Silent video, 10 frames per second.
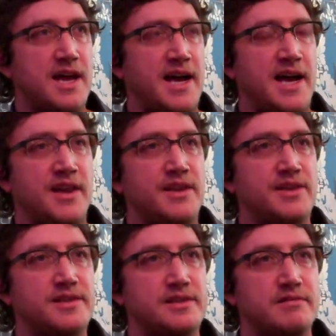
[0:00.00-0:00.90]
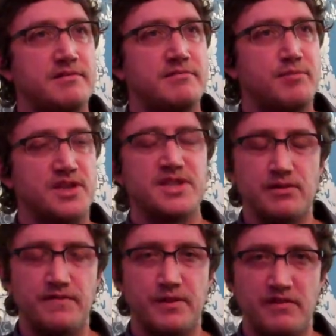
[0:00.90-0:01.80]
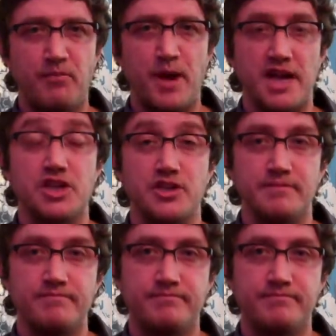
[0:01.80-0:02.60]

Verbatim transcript: and but still full of passion.